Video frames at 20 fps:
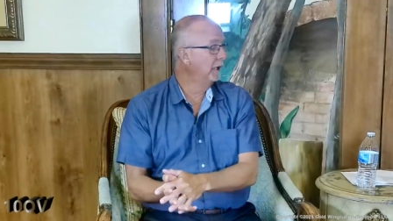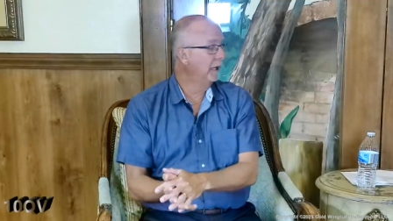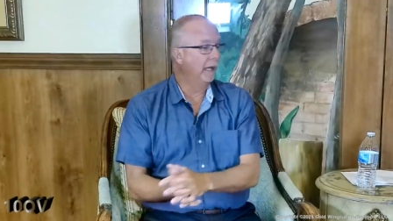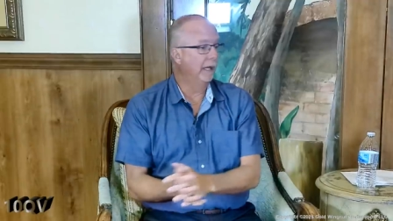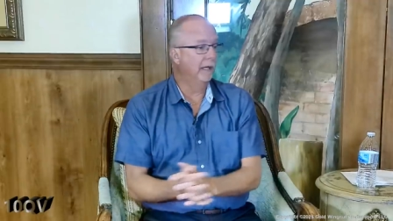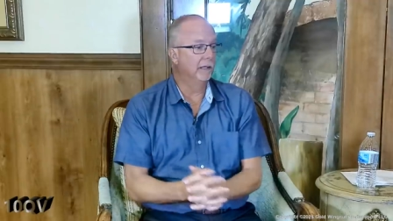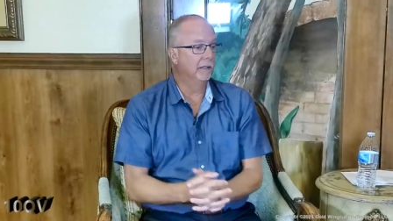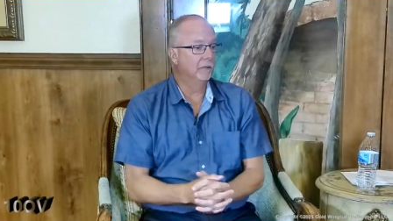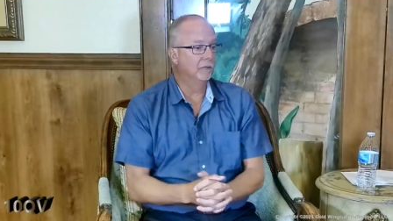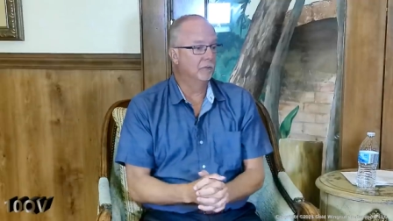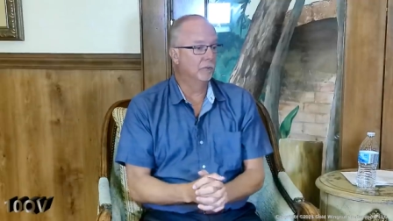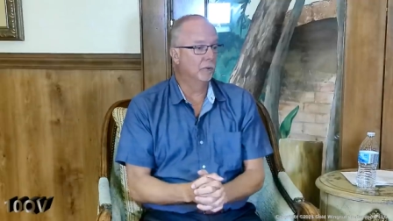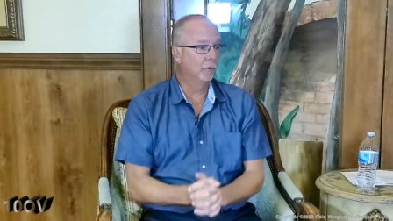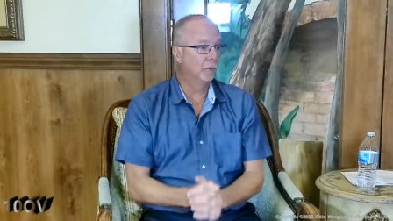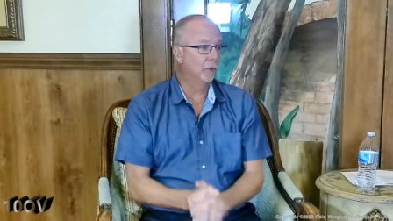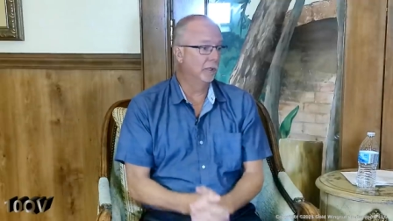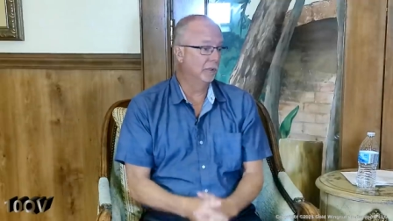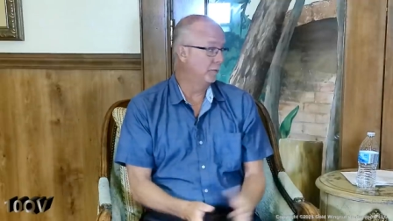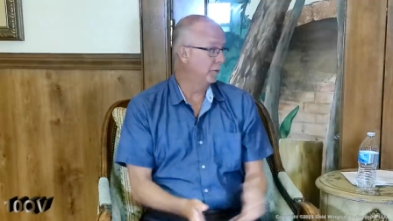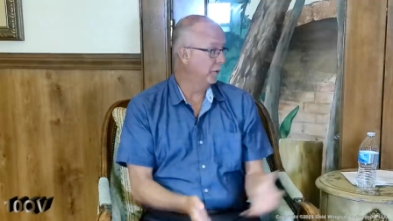and so
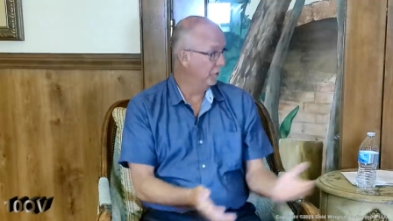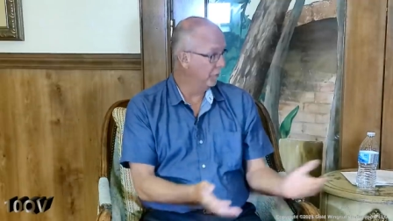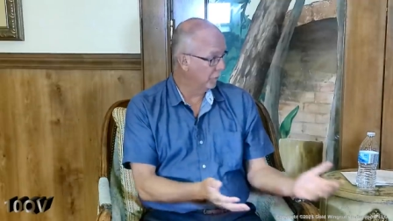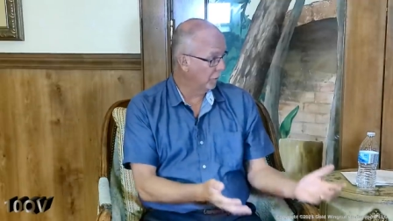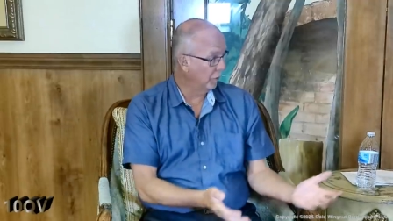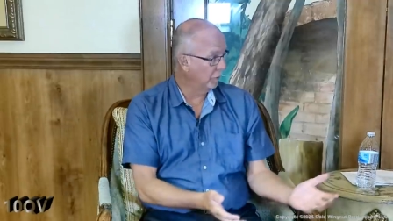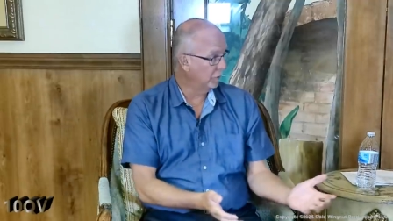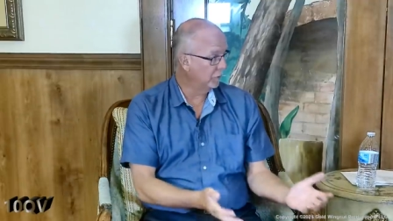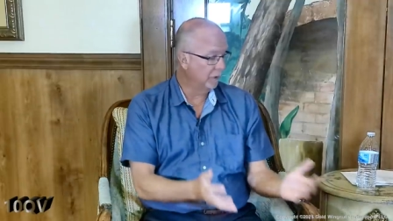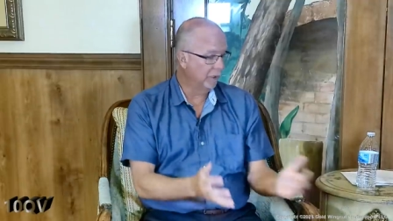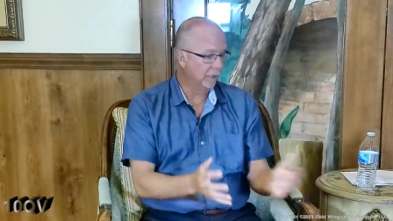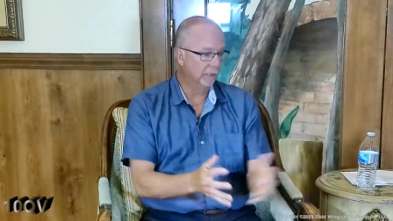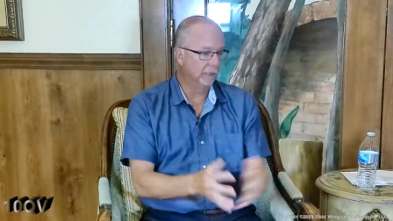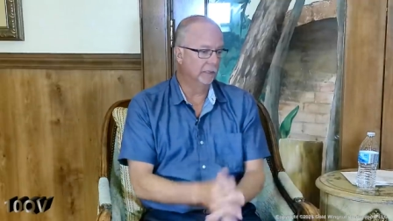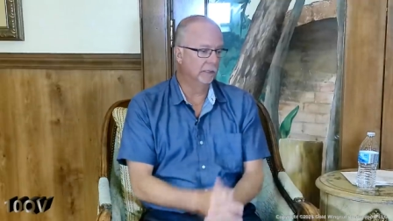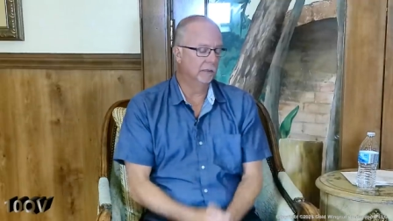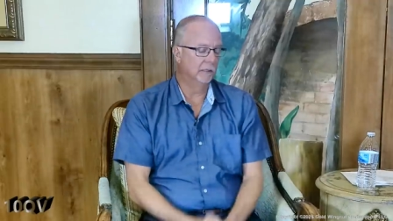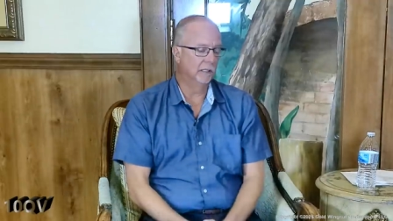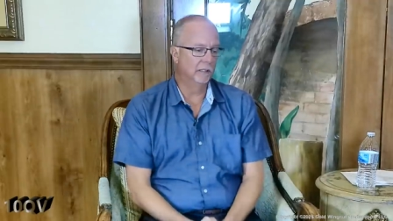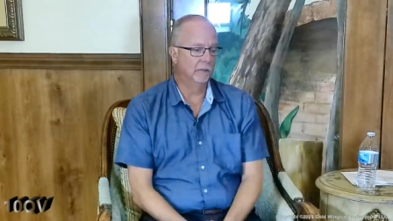as a result
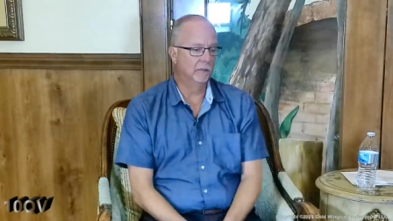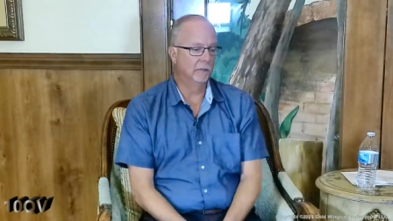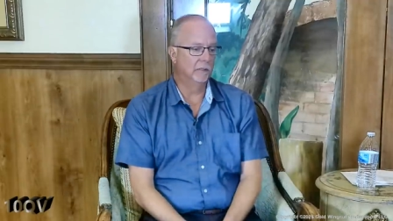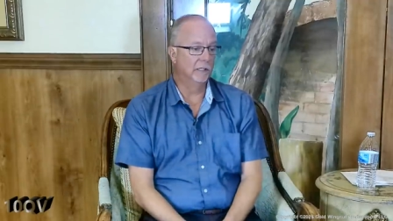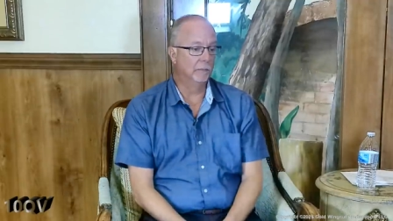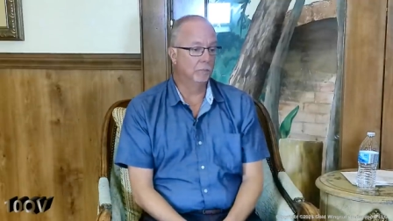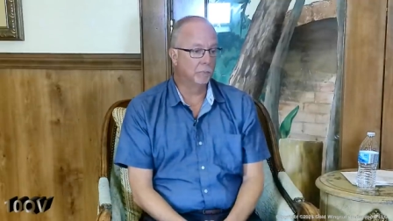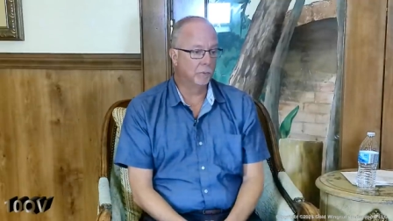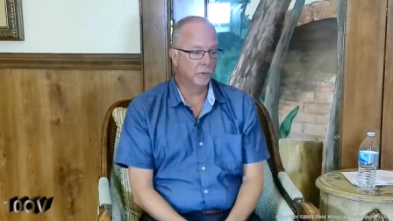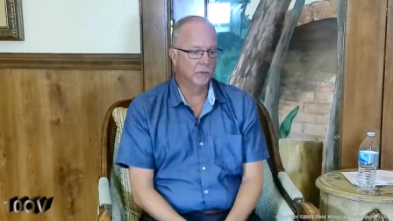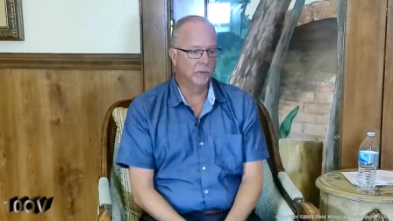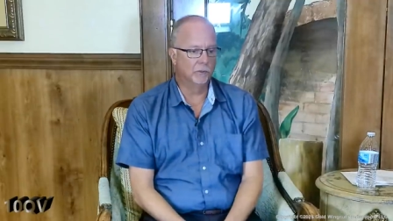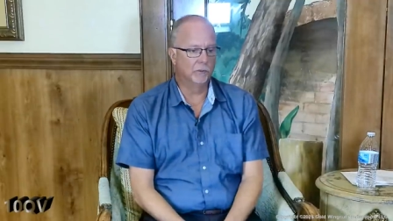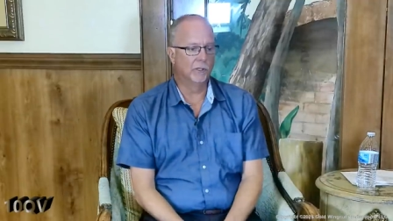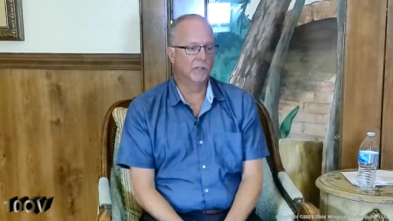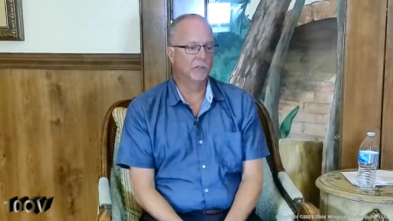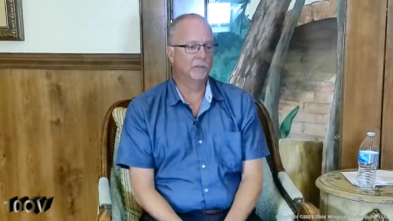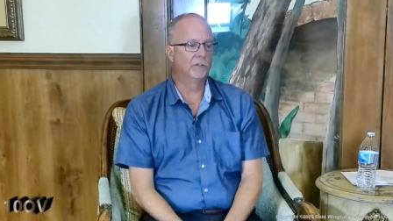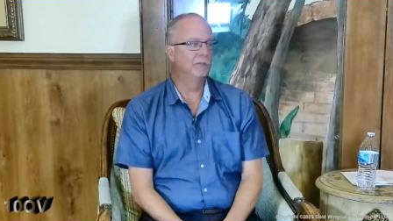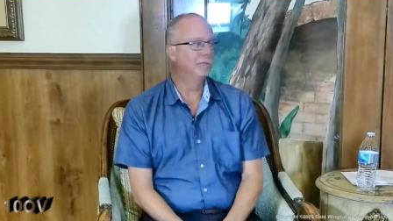and input and
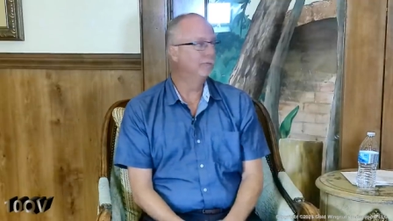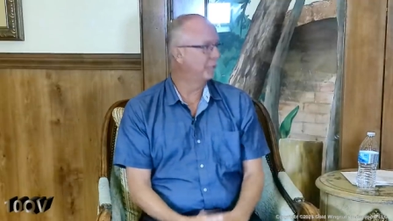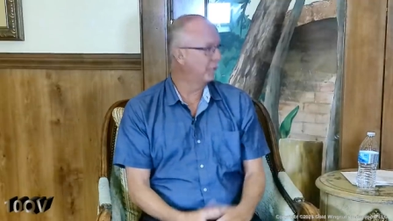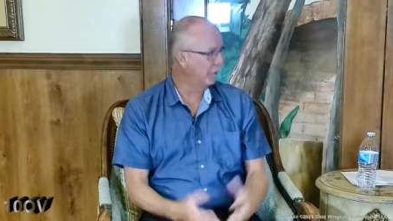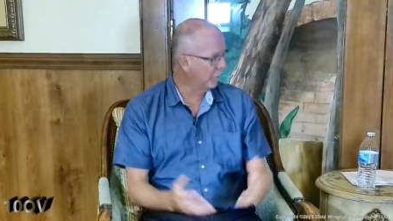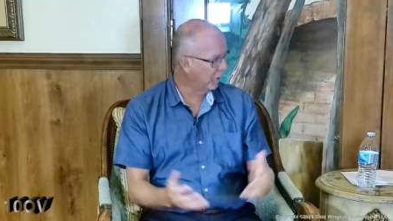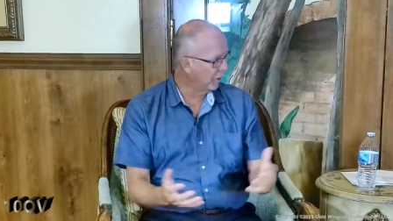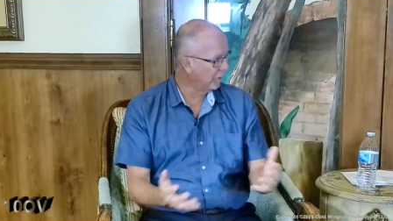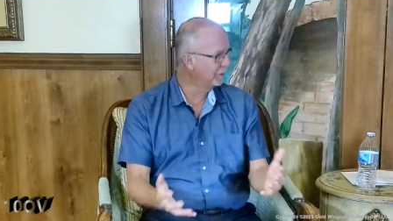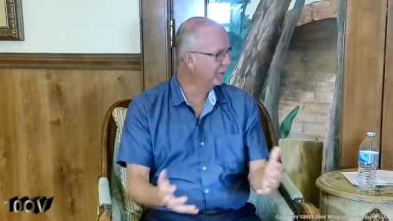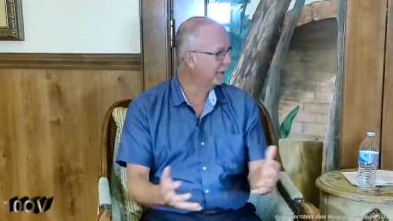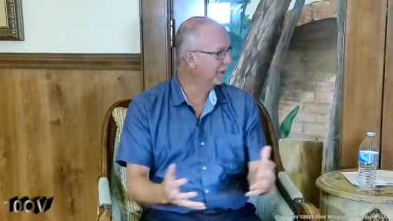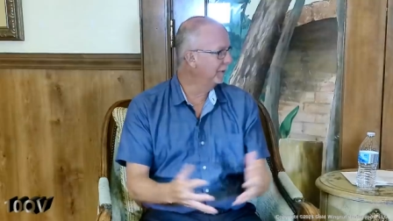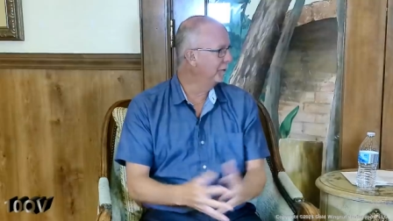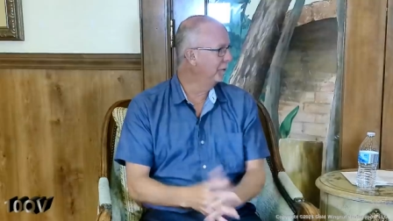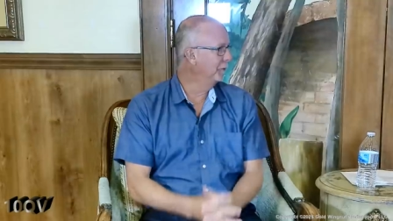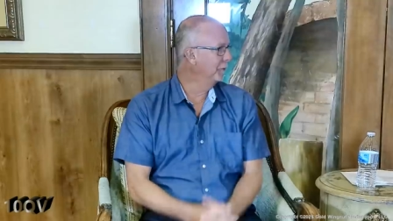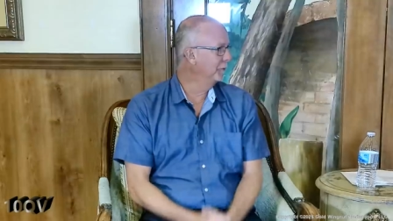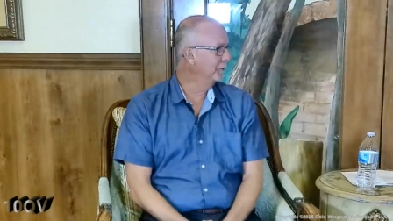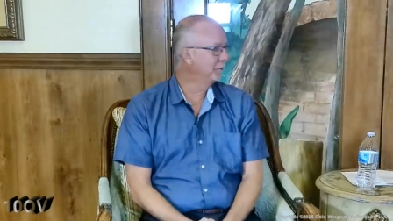direction from our
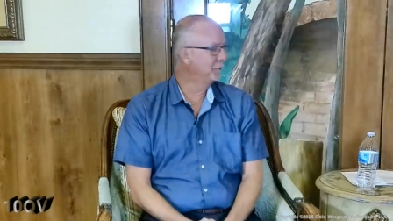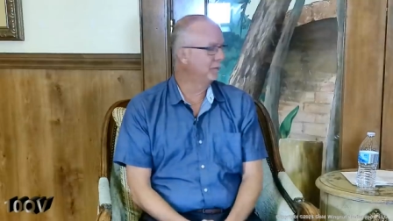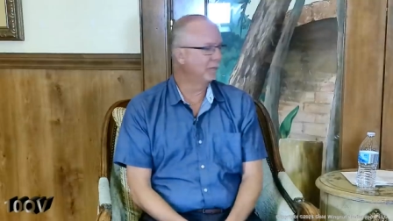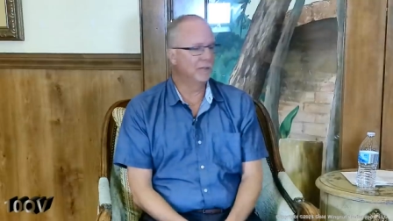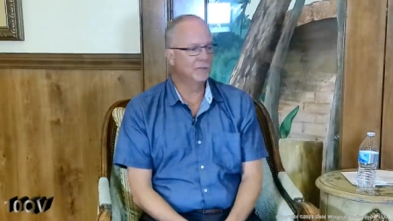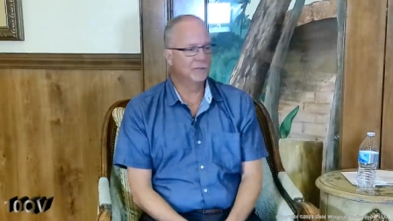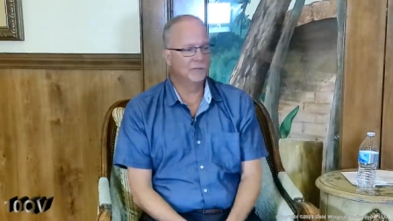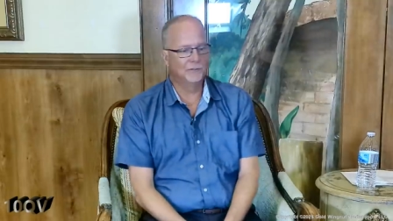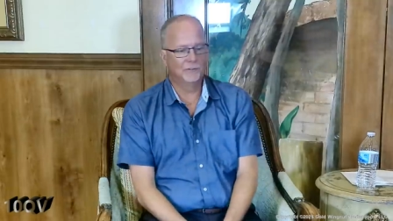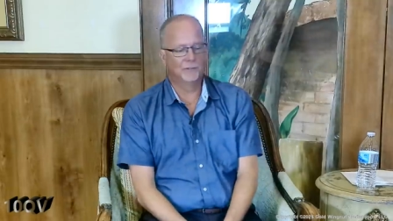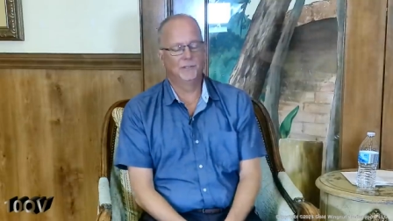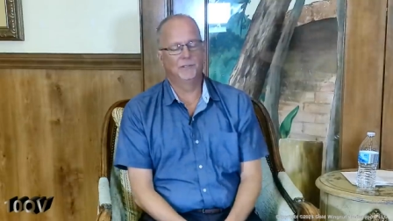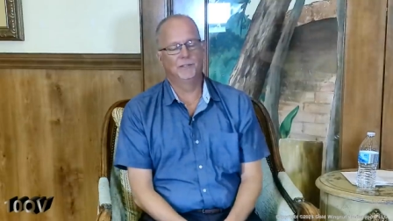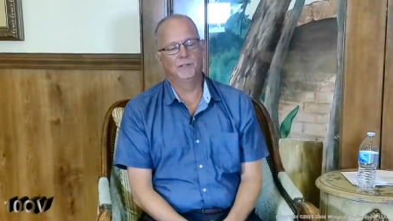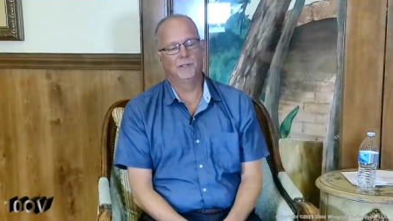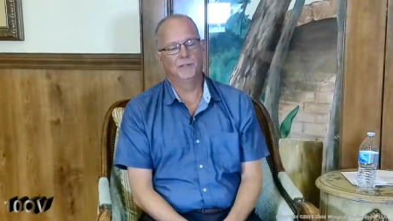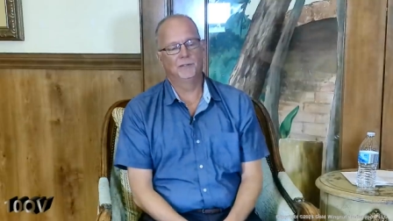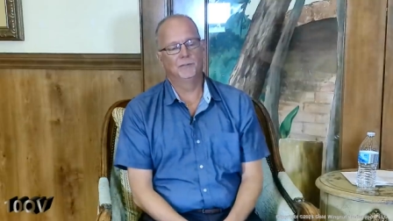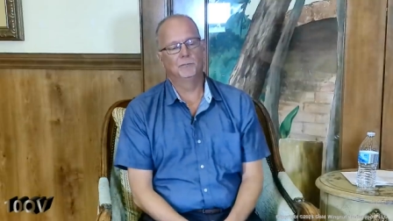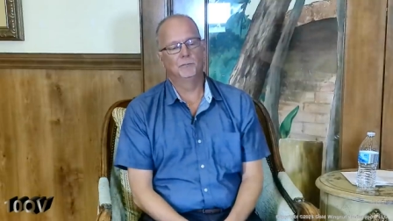stakeholders, residents and
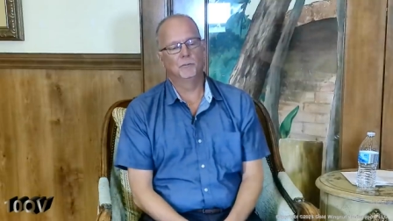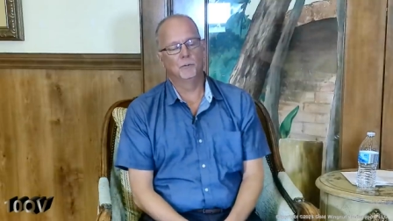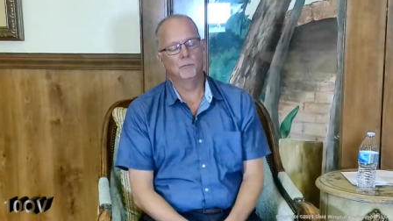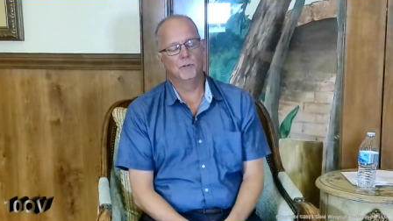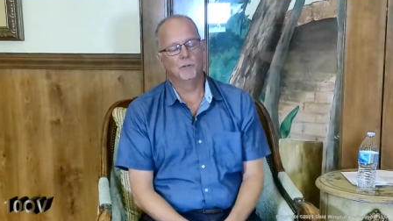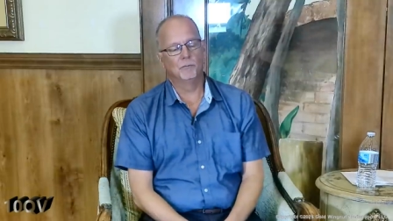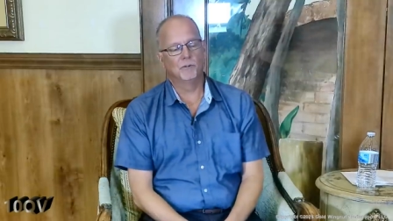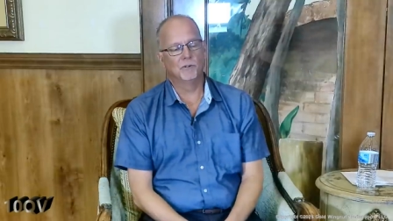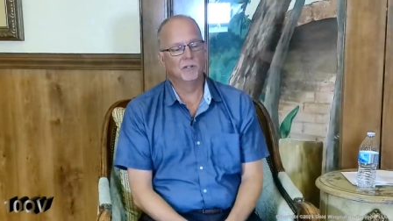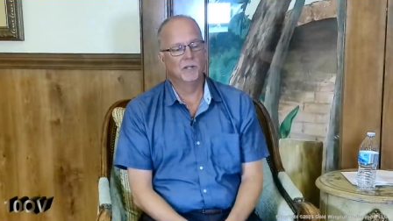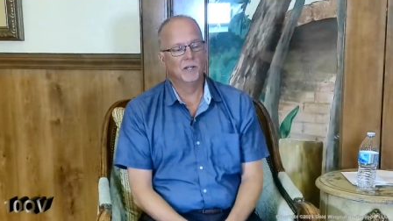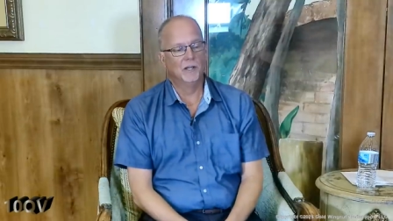elected board members,